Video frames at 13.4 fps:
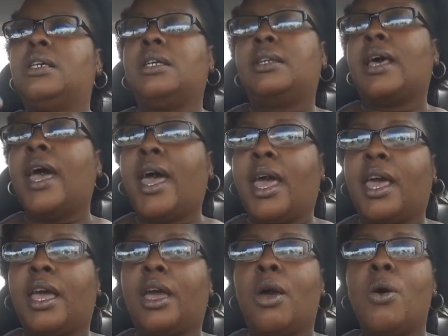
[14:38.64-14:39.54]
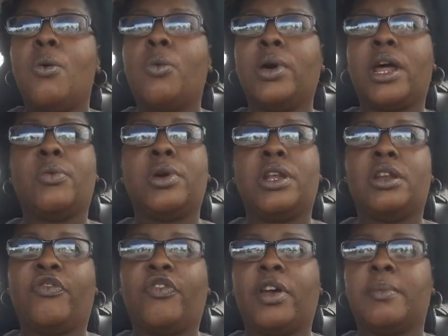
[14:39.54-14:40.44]
Today, when I went
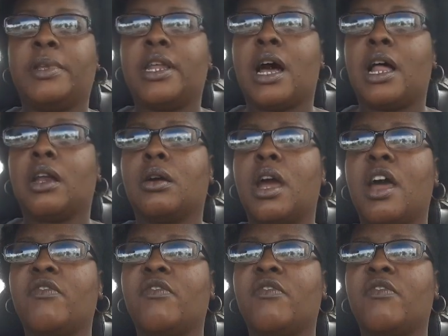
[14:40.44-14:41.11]
into Family Dollar,